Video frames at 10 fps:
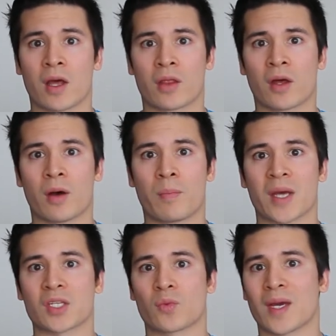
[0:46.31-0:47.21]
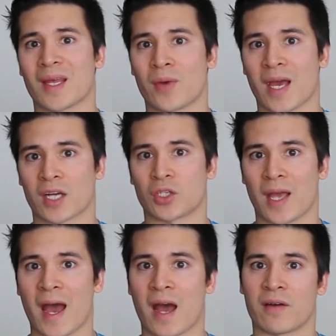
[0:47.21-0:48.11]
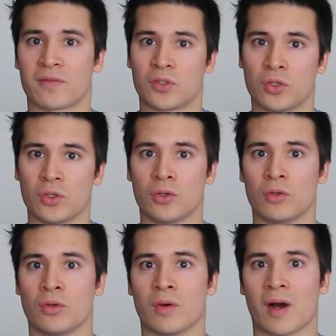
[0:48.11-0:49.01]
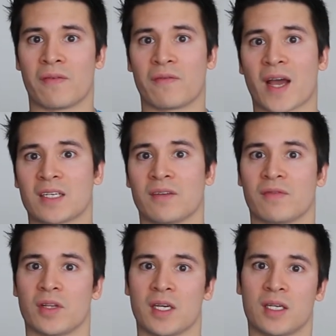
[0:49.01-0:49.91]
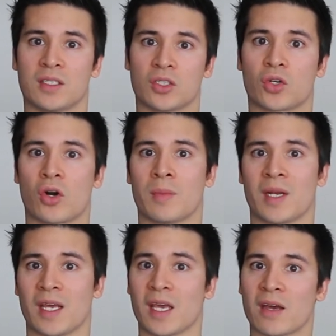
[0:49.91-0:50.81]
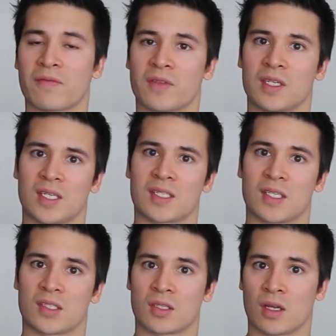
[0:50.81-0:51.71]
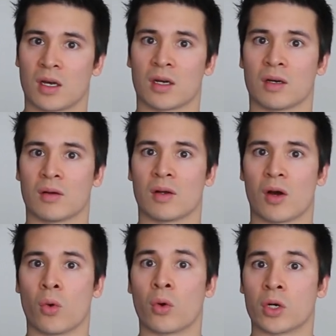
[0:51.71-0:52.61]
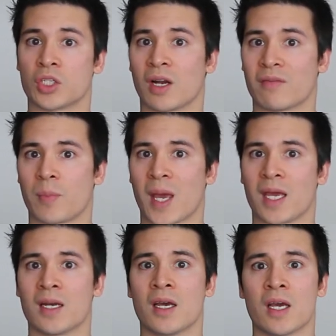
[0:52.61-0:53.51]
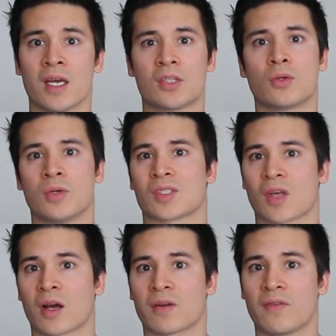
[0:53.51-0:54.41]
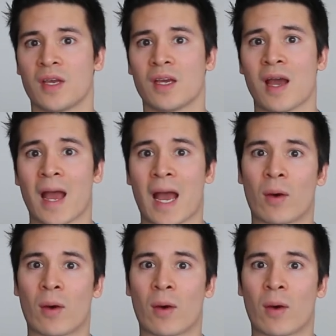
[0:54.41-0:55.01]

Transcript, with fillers: The best way that we actually have to effectively determine if the disc is the origin of pain is through discography.